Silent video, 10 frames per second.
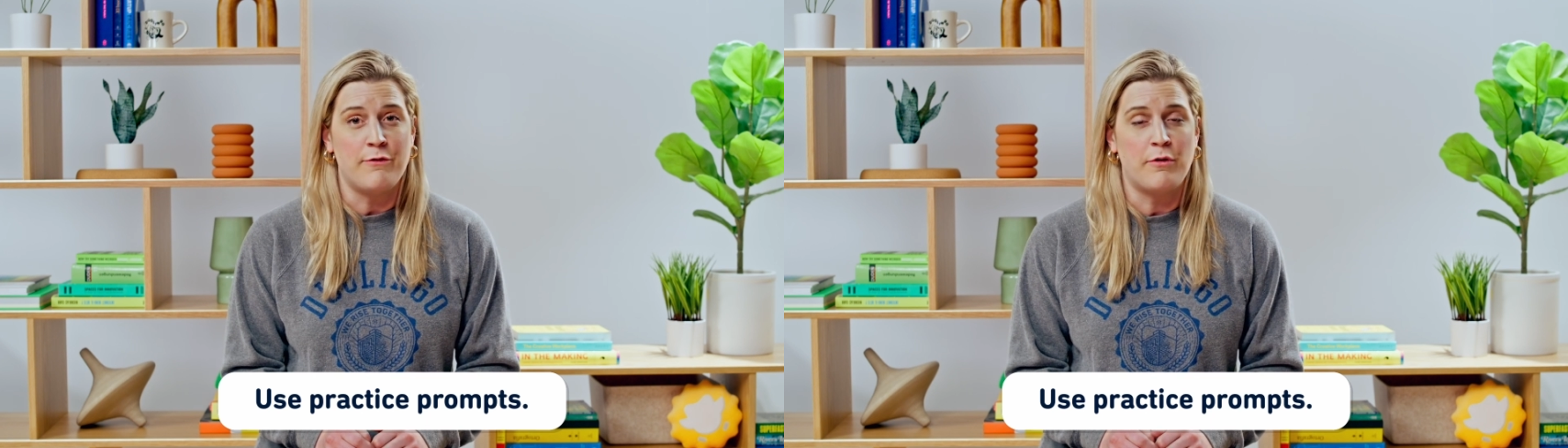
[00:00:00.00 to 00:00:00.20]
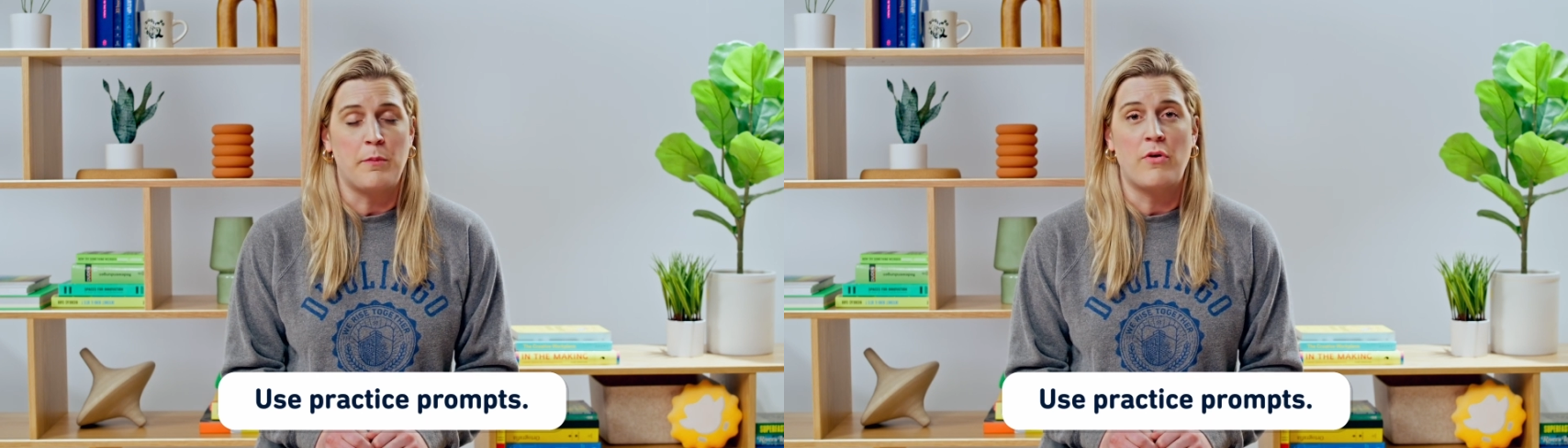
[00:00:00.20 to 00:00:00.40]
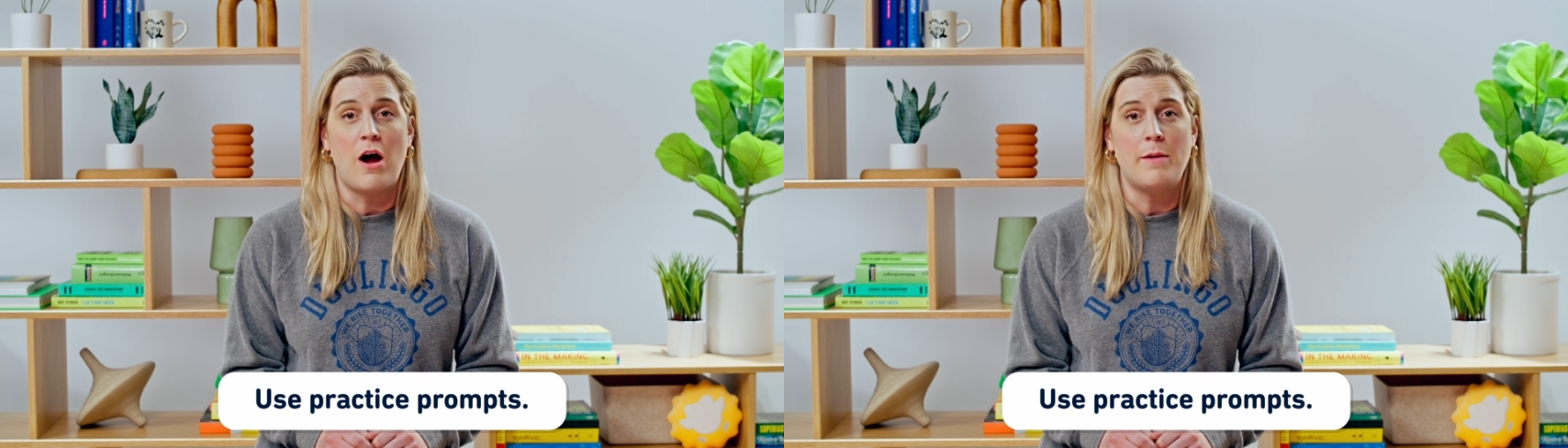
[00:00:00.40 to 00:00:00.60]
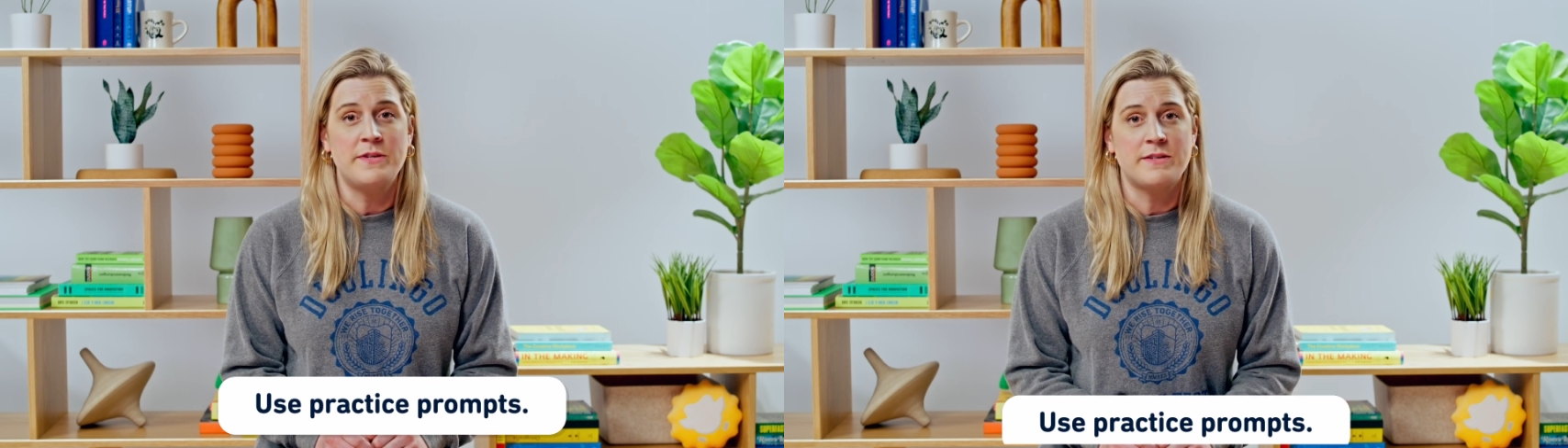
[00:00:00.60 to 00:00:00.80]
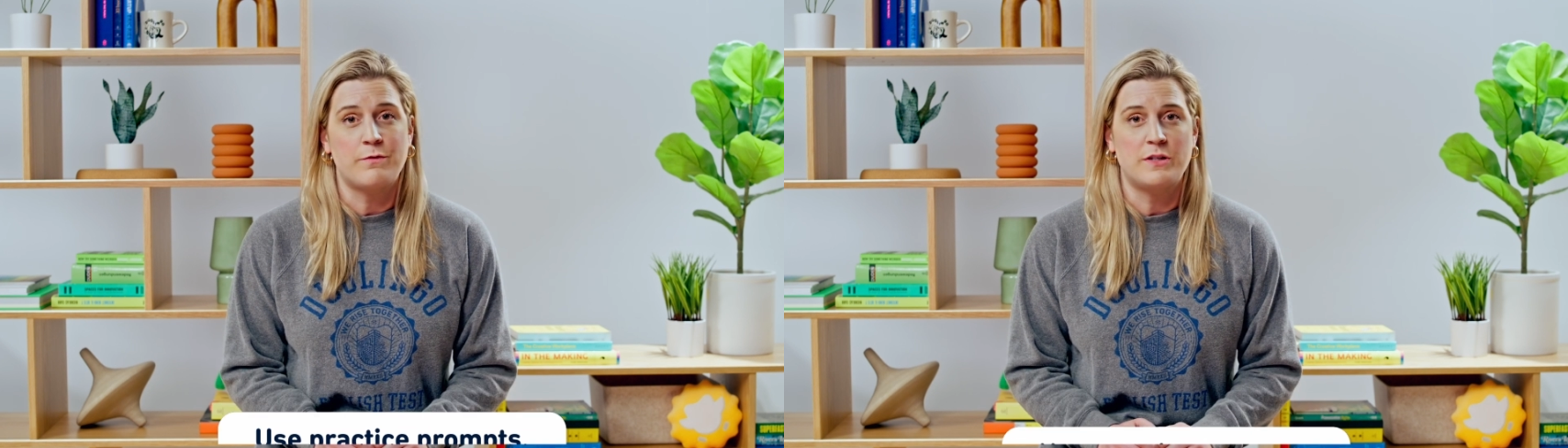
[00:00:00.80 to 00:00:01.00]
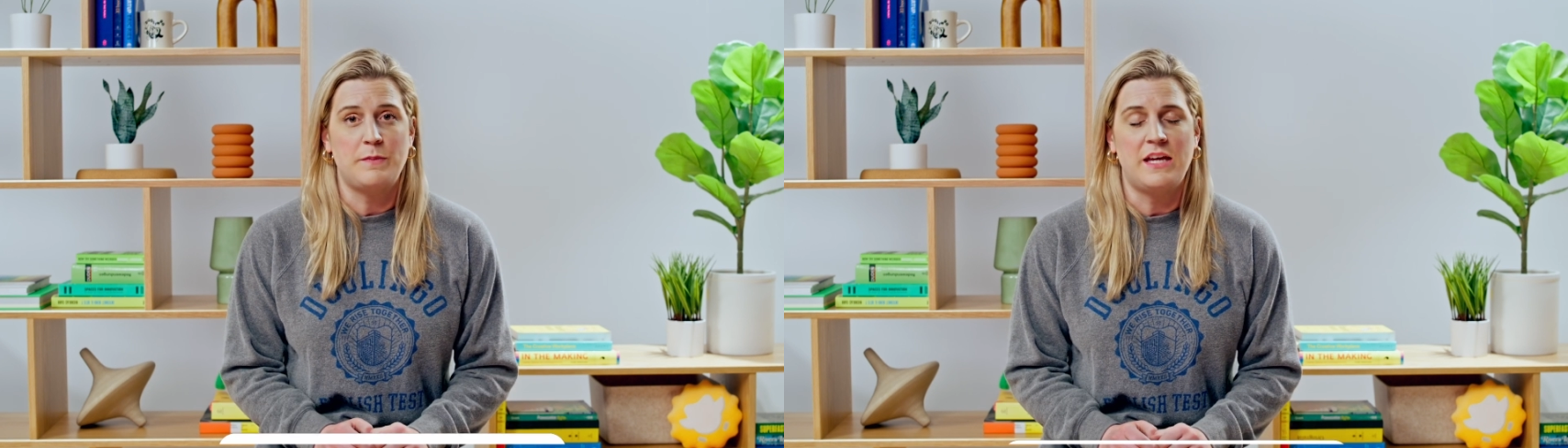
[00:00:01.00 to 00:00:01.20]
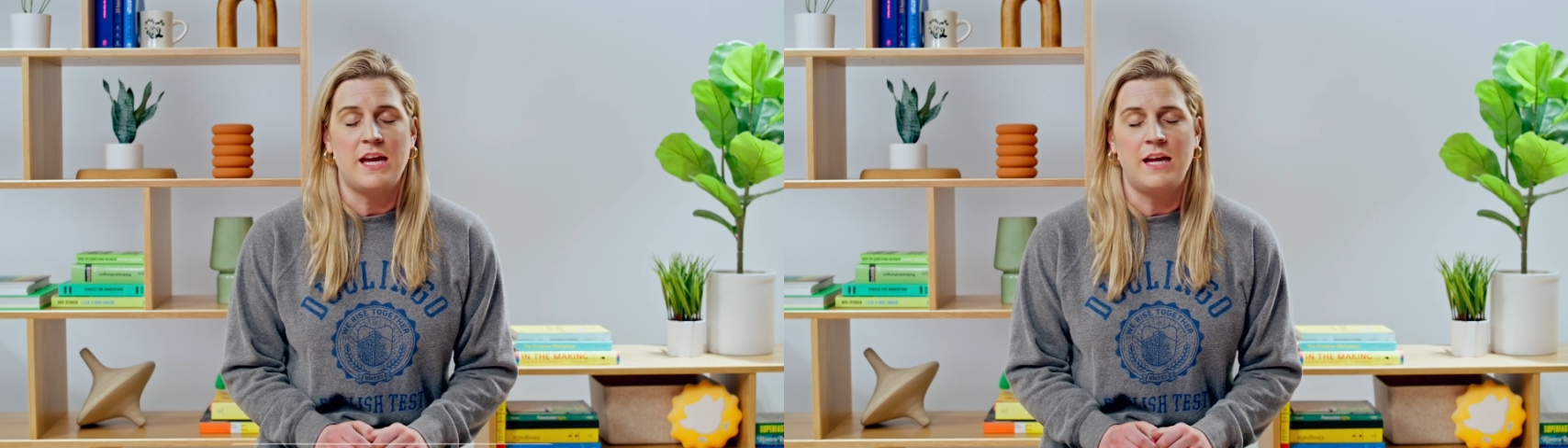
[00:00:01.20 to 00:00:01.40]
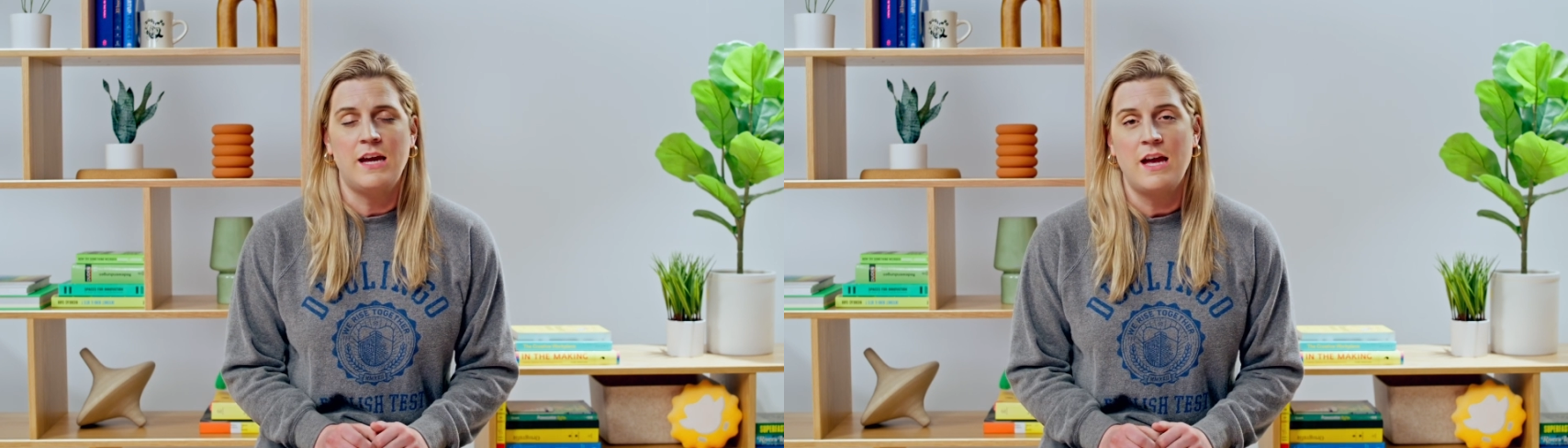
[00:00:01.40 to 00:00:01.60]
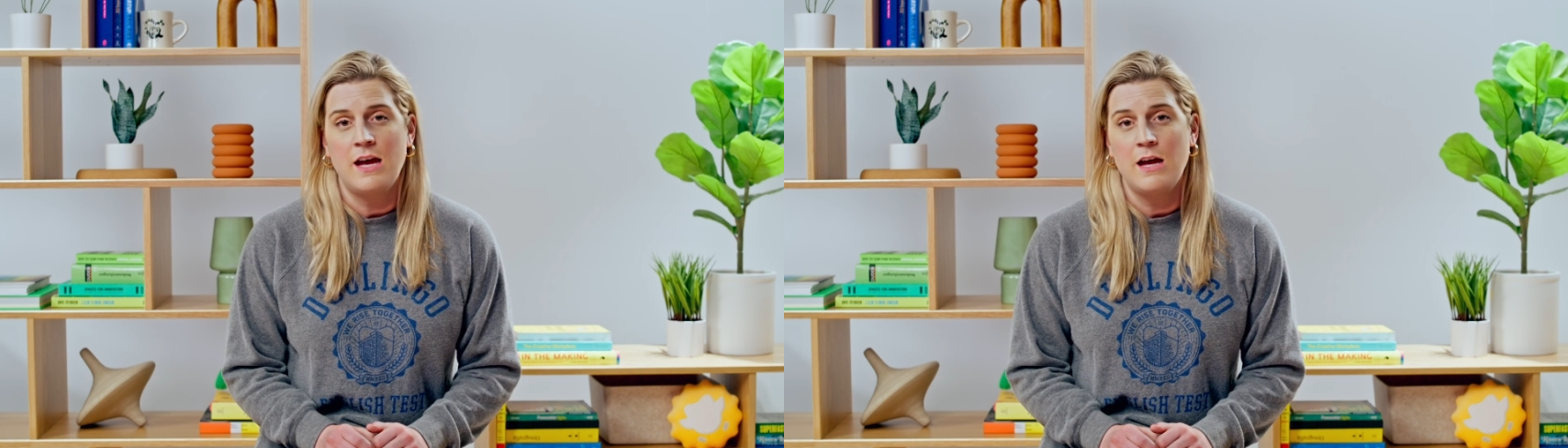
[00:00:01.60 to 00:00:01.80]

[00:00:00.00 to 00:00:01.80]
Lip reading: for prompts for speaking.